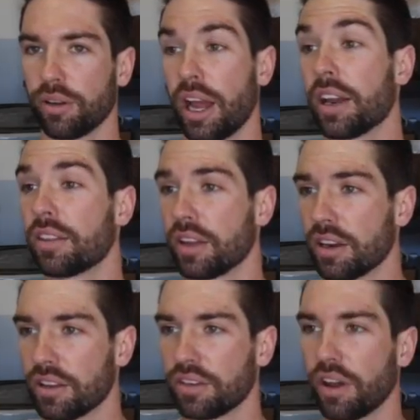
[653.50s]
light at the
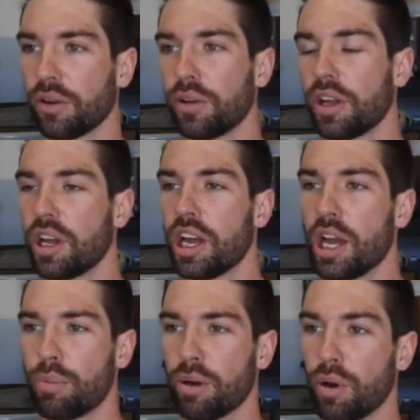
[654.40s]
end of the tunnel.
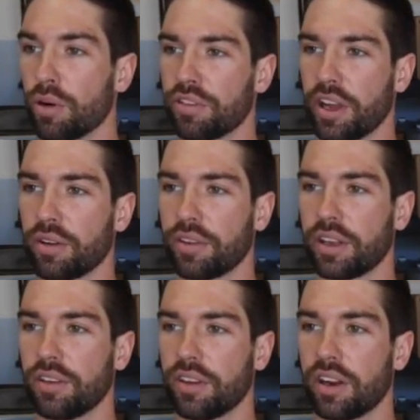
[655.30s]
But motorcycles, like
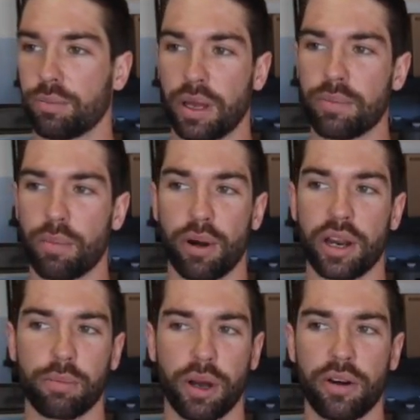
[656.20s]
you said, has been my bread
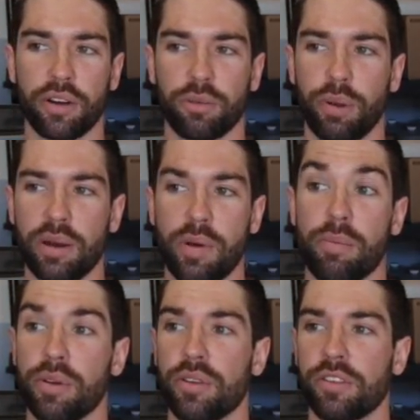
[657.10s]
and butter. It's paid my
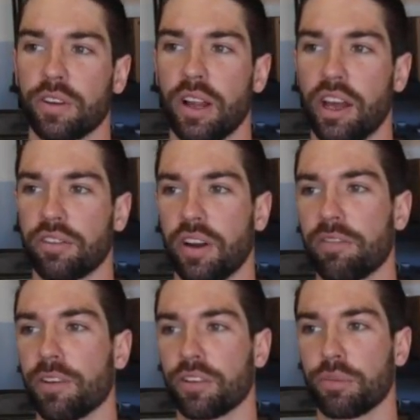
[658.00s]
bills for the last
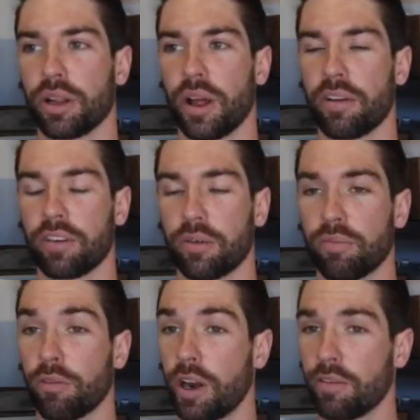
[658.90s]
5 years of my life, and I'm
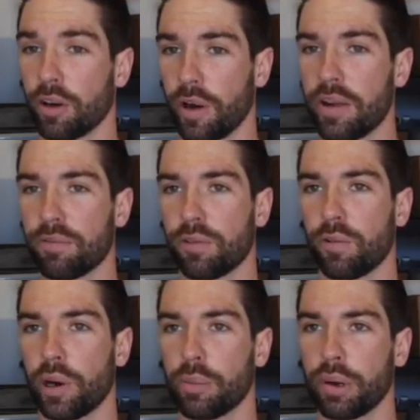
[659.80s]
forever grateful
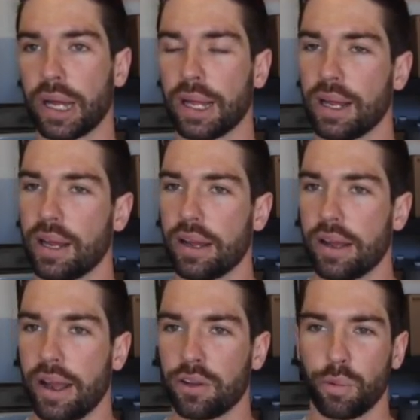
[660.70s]
for it. But
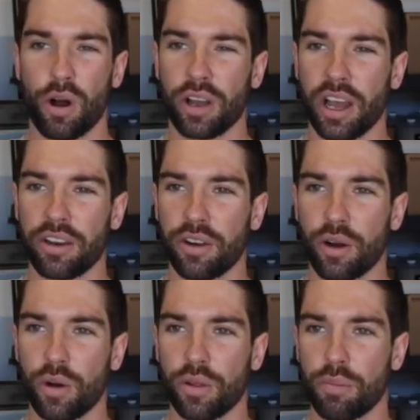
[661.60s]
as we all kind of
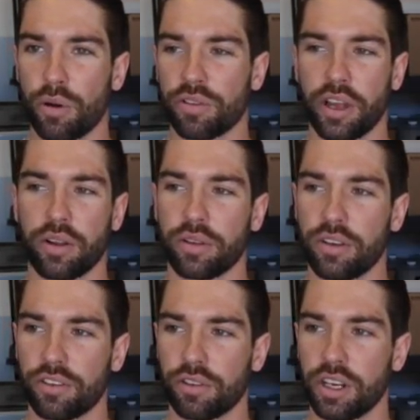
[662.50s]
know, the motorcycle
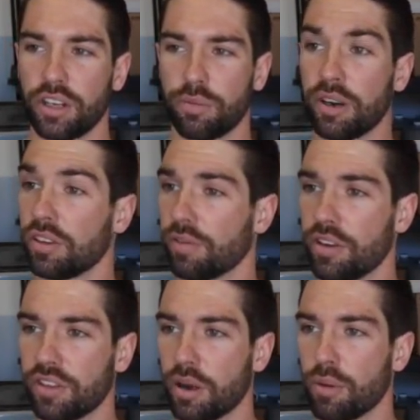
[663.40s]
industry, especially freestyle